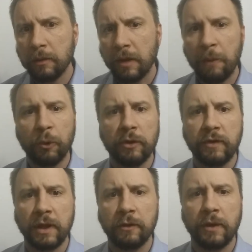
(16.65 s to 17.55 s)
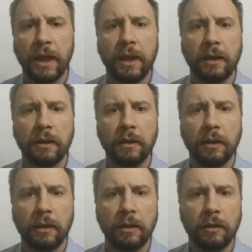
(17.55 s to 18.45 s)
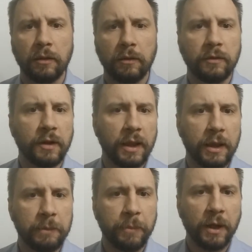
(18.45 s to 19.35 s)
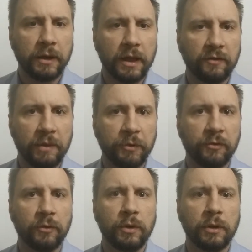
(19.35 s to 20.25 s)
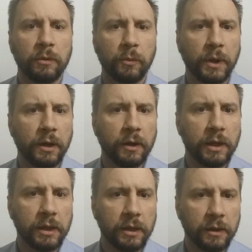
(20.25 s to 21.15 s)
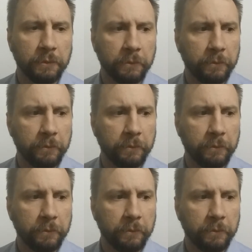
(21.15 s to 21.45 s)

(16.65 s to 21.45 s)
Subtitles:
Tom Woods the other day did a podcast episode where he